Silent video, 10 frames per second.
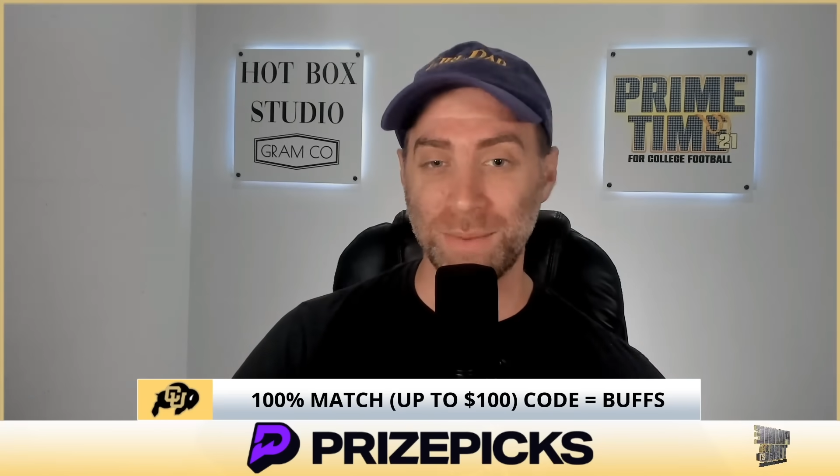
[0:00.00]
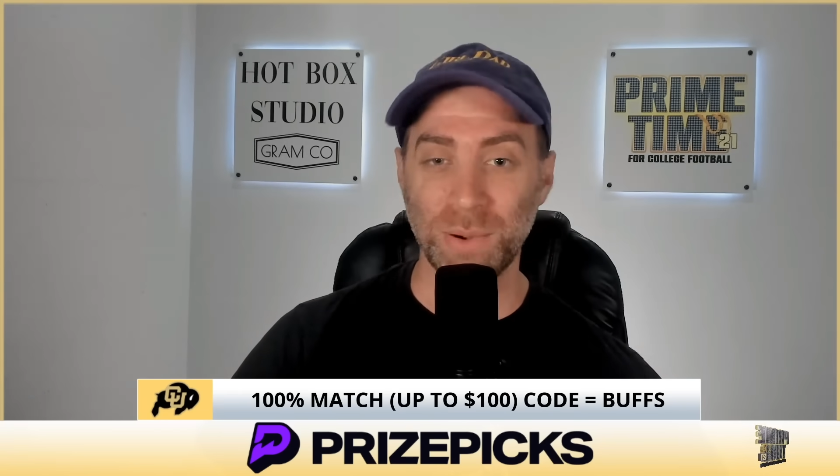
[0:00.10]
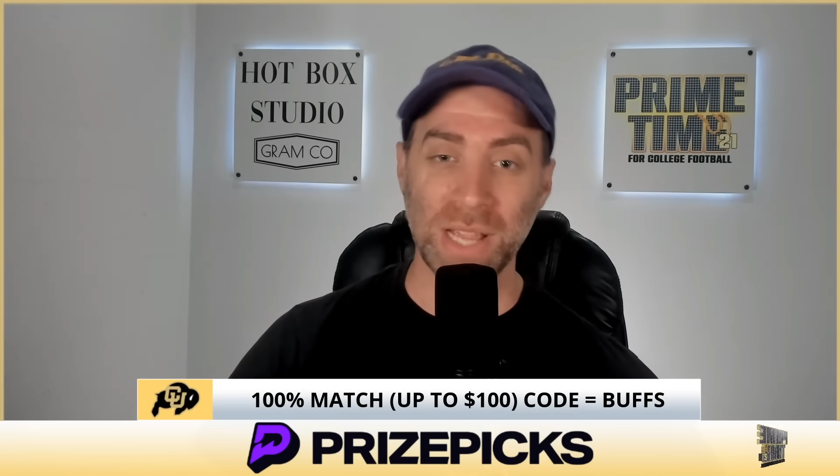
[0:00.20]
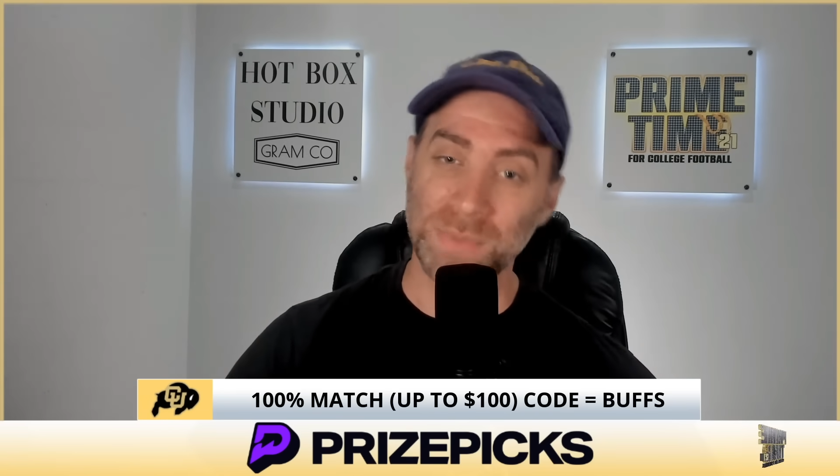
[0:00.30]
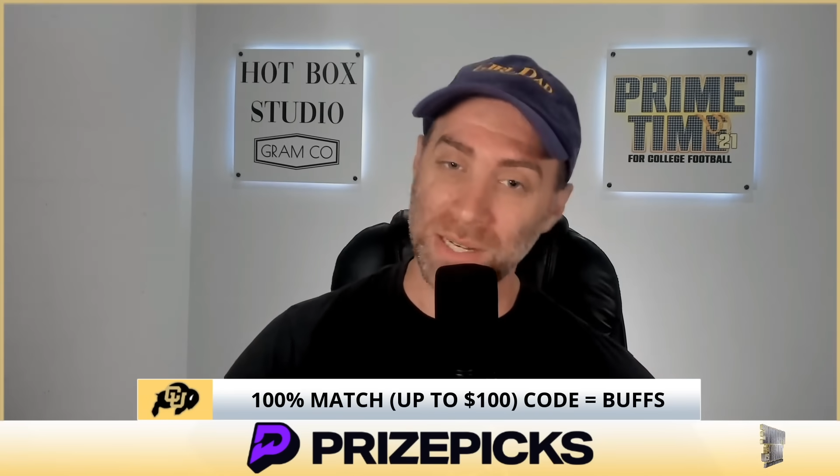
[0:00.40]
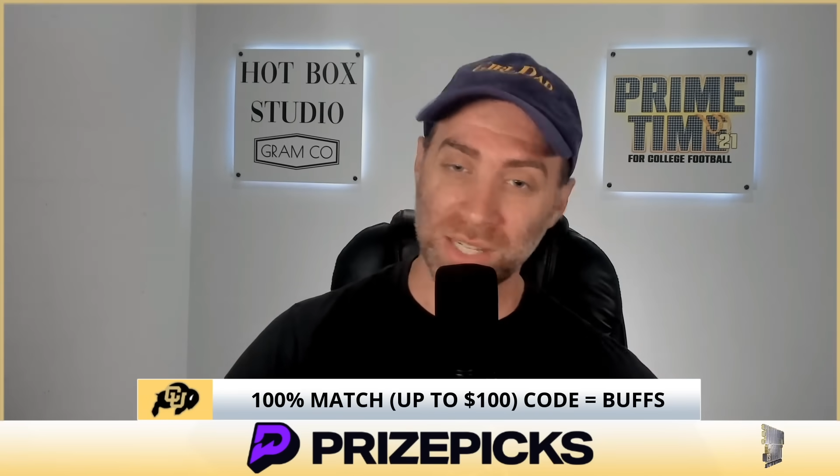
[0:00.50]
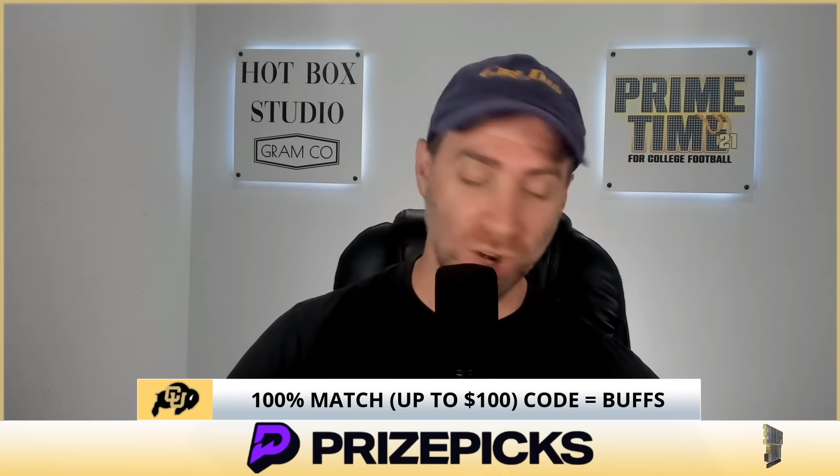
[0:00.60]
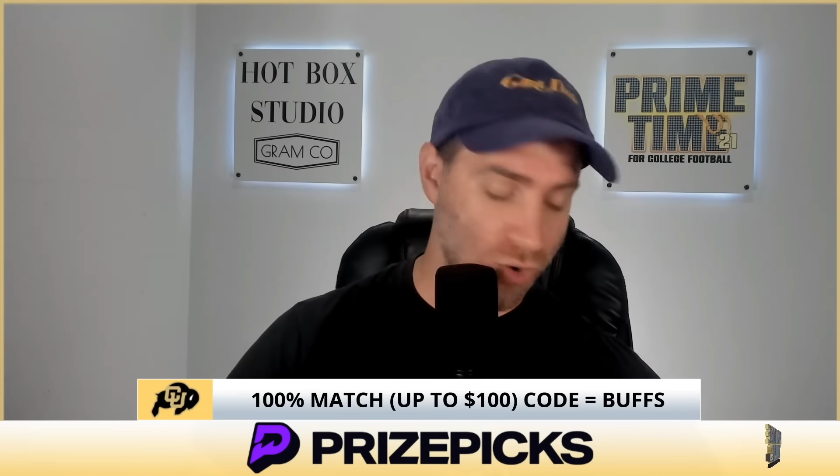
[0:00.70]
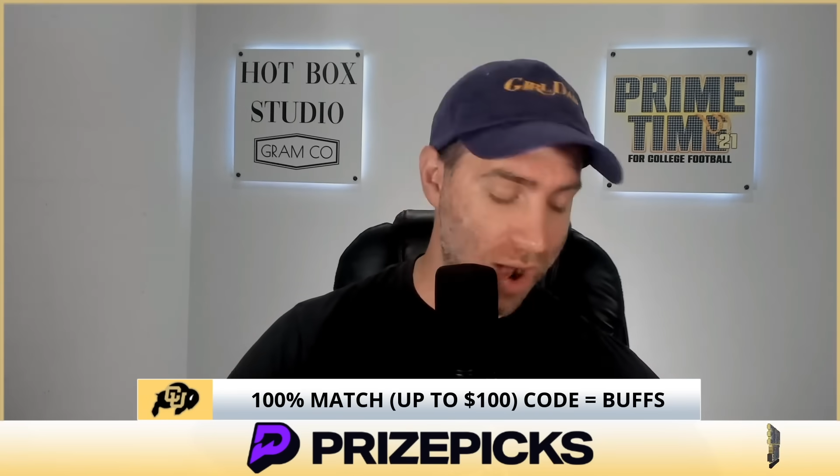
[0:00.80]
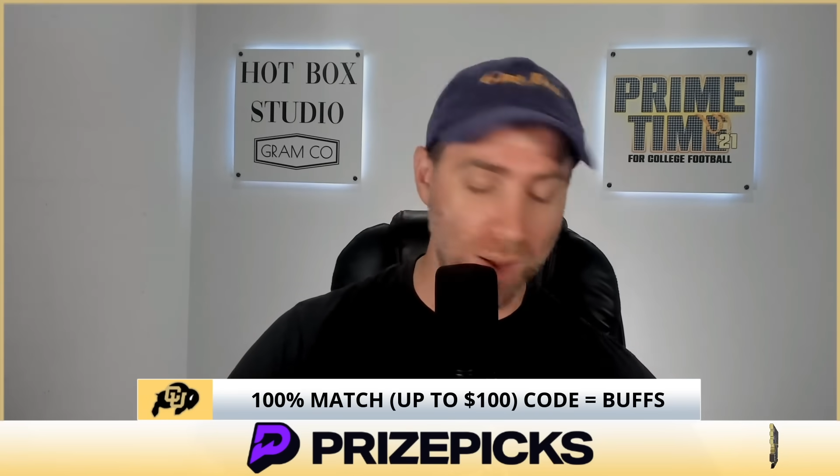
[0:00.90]
Prize Picks is a
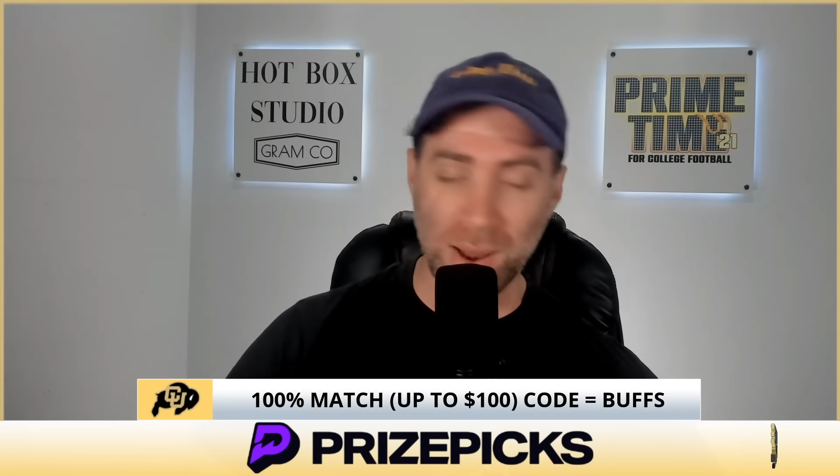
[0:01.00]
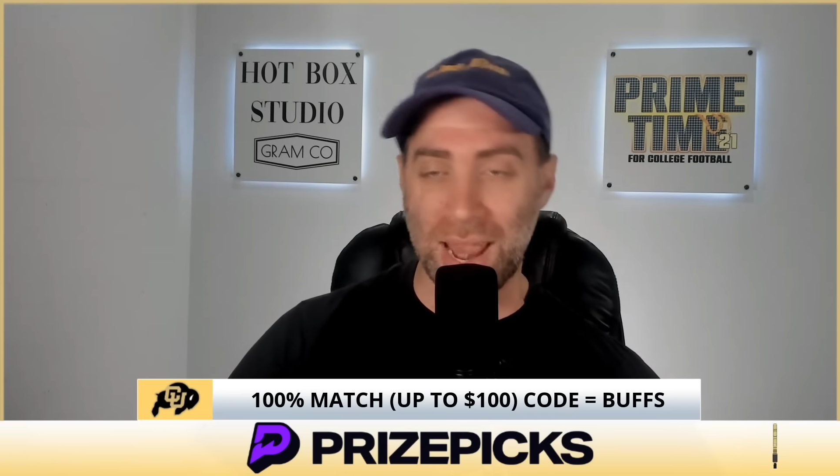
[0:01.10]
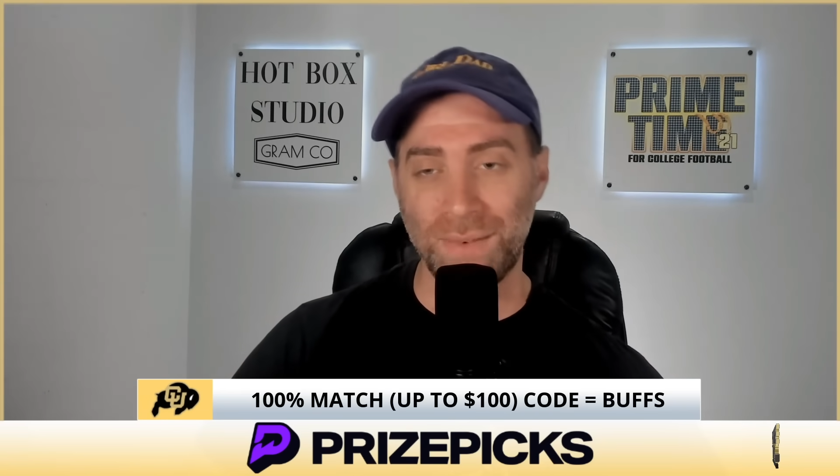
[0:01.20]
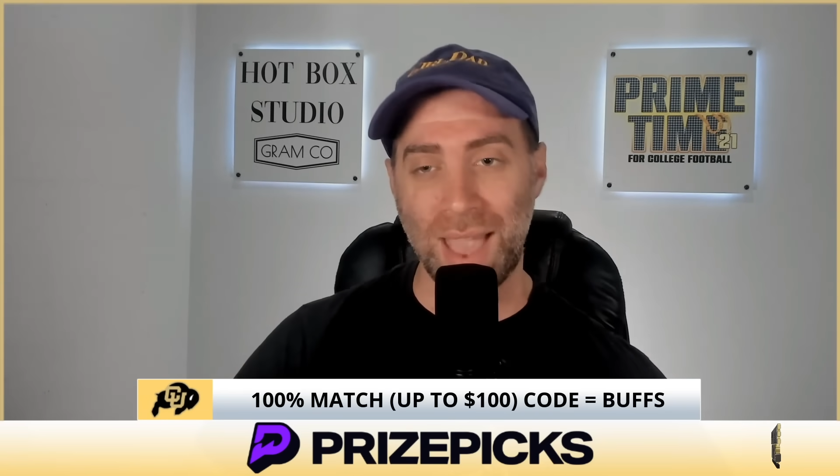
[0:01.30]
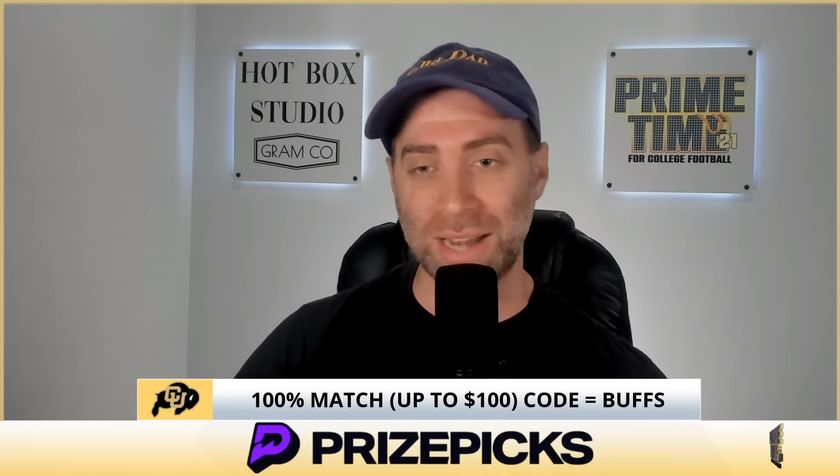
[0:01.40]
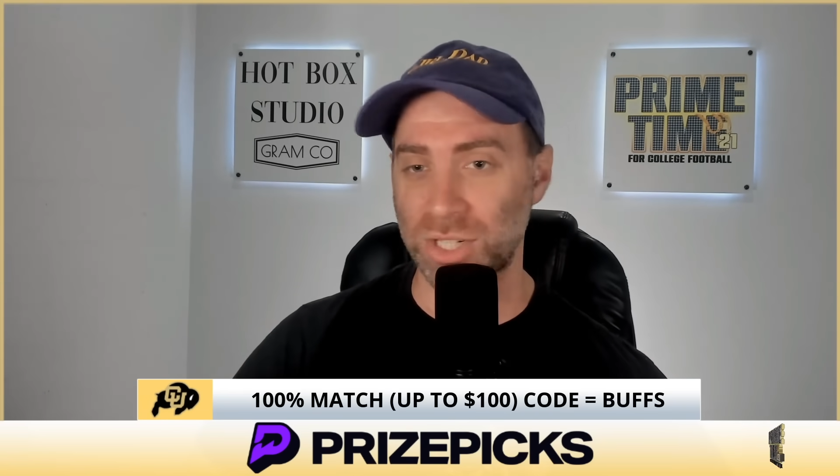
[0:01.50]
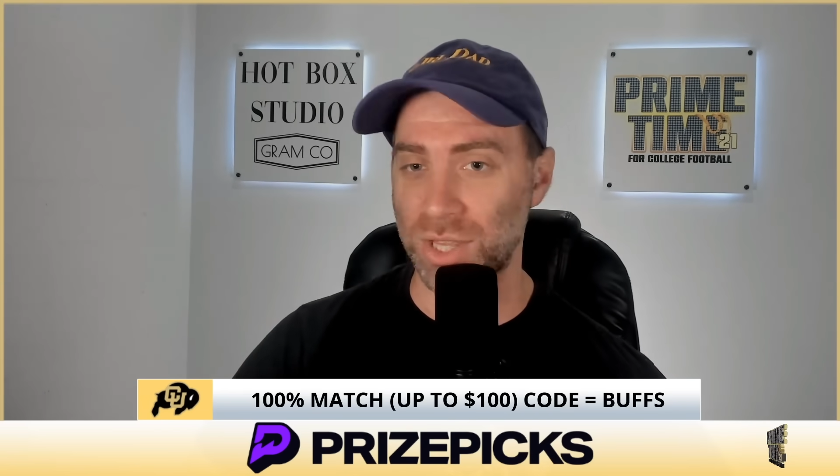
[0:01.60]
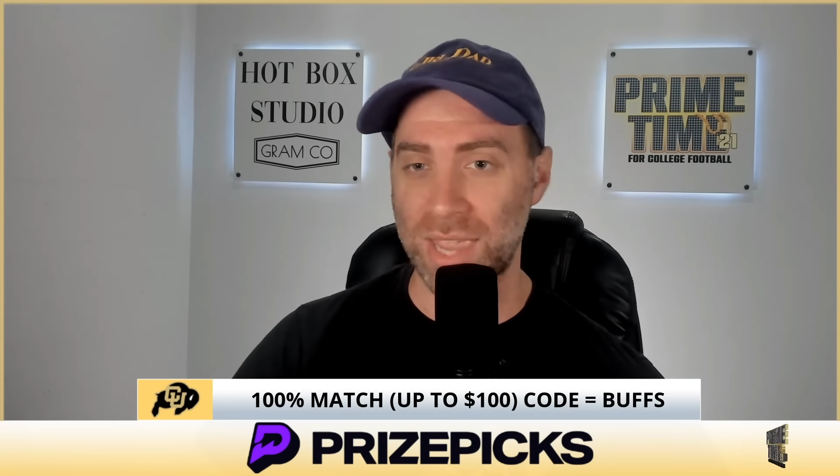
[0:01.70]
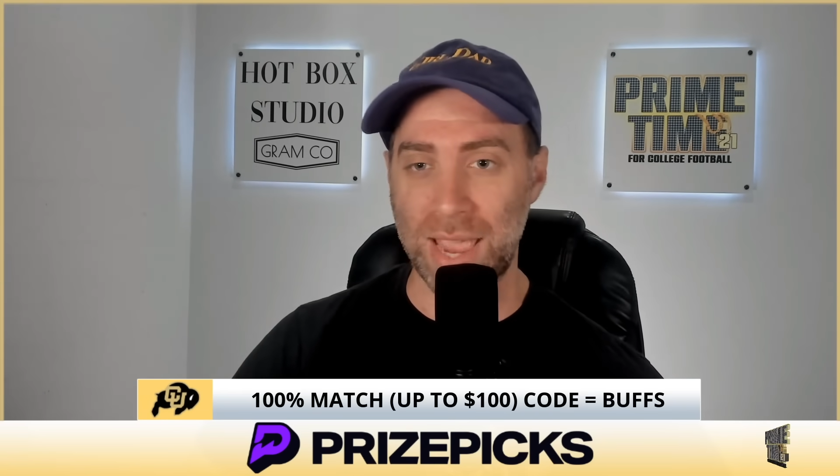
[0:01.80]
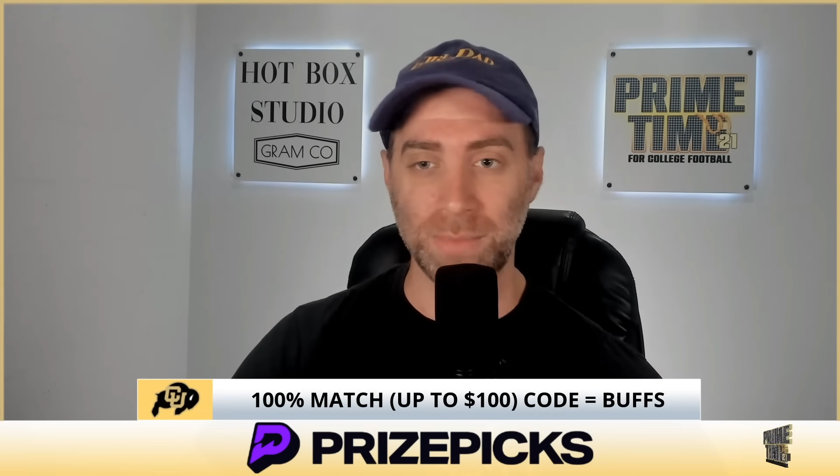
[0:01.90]
great way to have action on
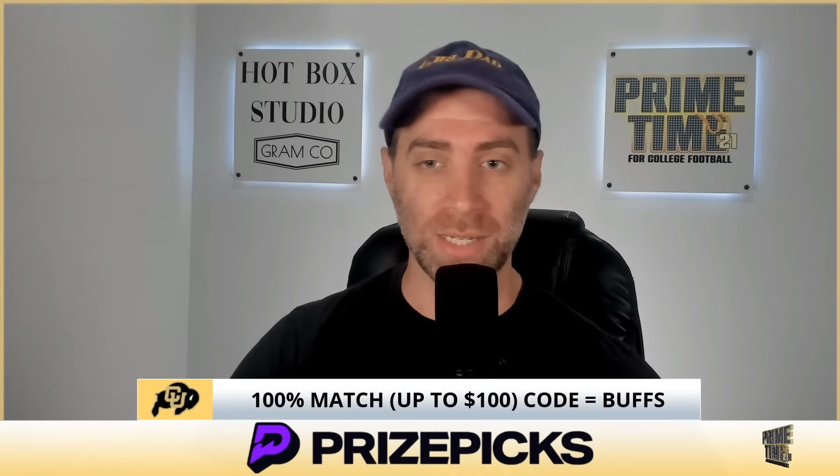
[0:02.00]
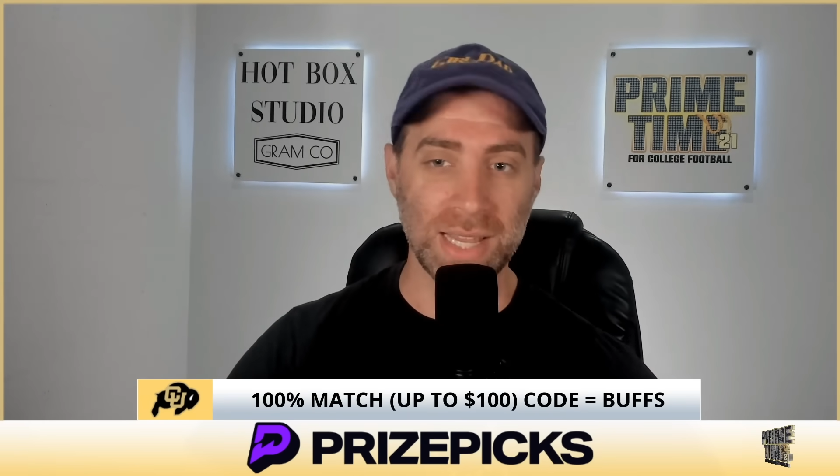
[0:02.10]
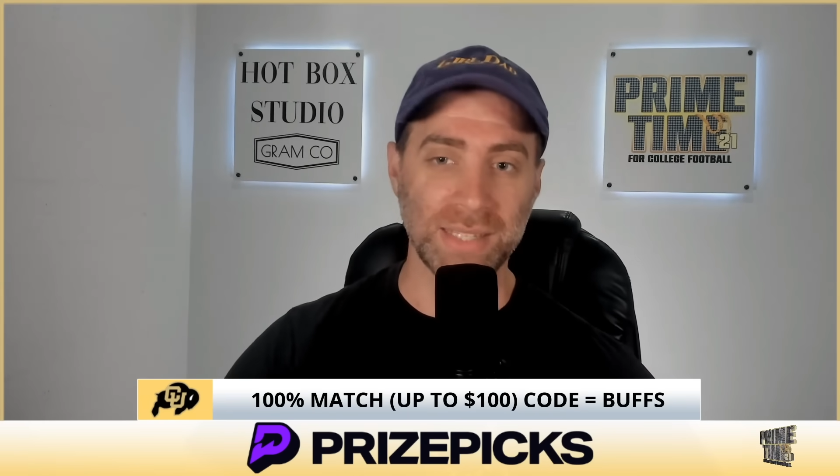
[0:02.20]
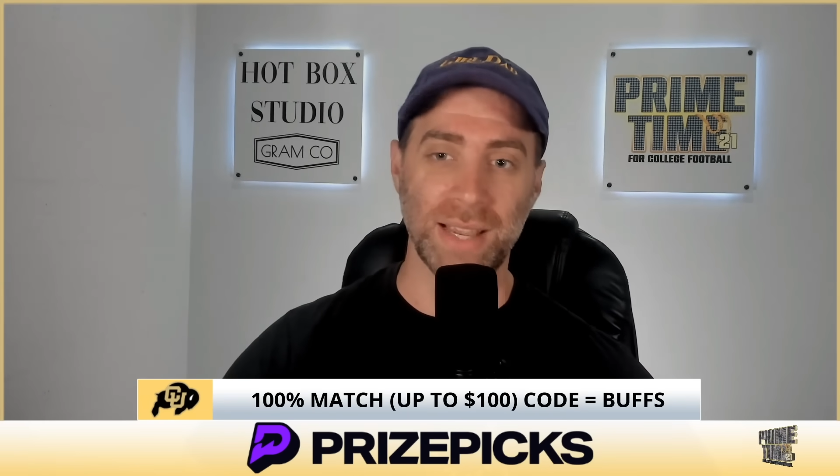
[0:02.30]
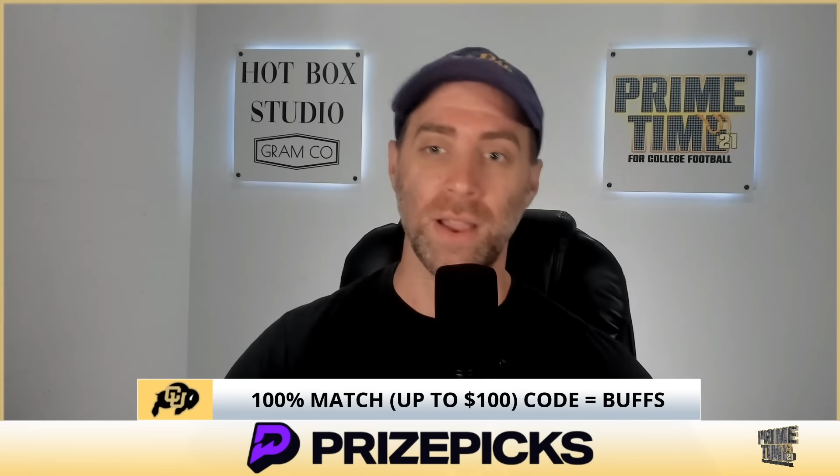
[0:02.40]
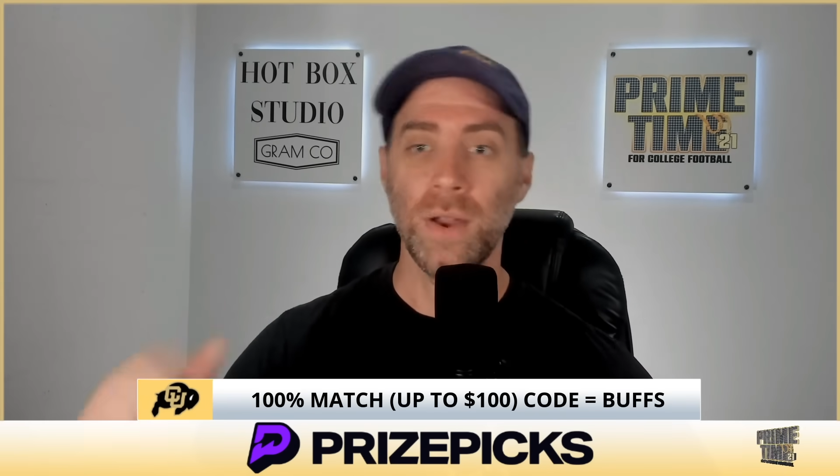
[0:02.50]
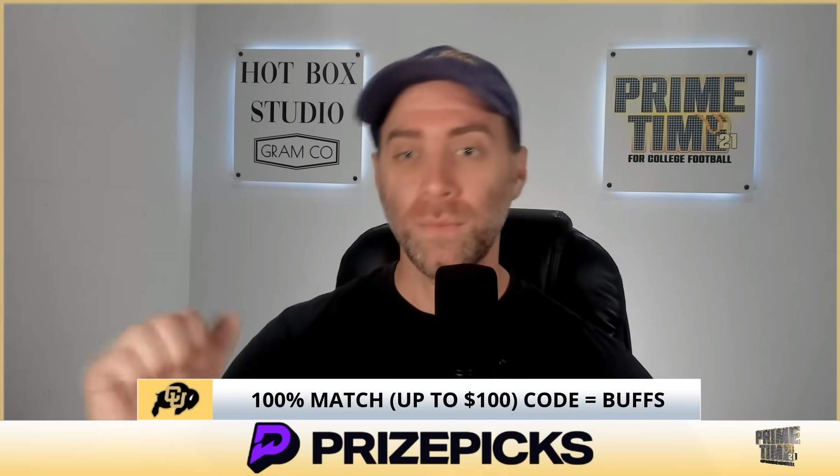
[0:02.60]
the games in states like